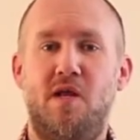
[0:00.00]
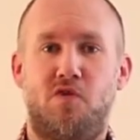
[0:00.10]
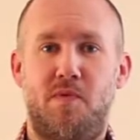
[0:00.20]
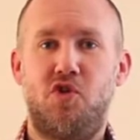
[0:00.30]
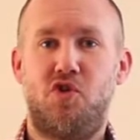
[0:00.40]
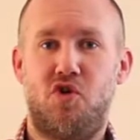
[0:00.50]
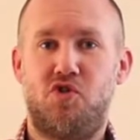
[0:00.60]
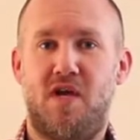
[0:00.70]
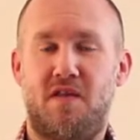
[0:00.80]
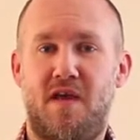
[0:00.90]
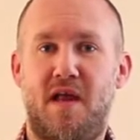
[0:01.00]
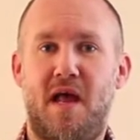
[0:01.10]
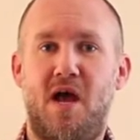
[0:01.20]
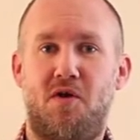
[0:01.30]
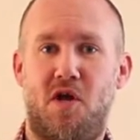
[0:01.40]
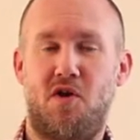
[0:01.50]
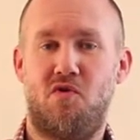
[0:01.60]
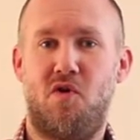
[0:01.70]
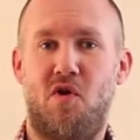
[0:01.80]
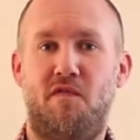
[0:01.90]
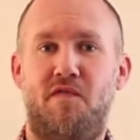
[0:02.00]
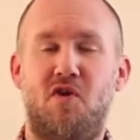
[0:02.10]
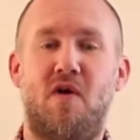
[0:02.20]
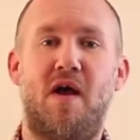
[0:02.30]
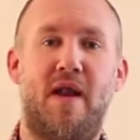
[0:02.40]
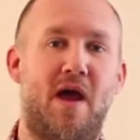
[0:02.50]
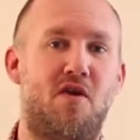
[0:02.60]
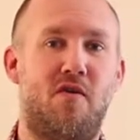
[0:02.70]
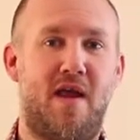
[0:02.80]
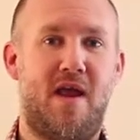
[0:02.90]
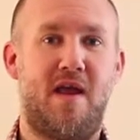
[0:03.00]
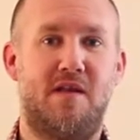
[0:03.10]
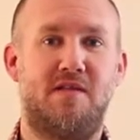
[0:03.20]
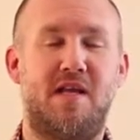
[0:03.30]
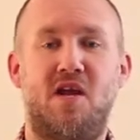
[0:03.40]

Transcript: So be sure to check that out and on your own figure out how your hands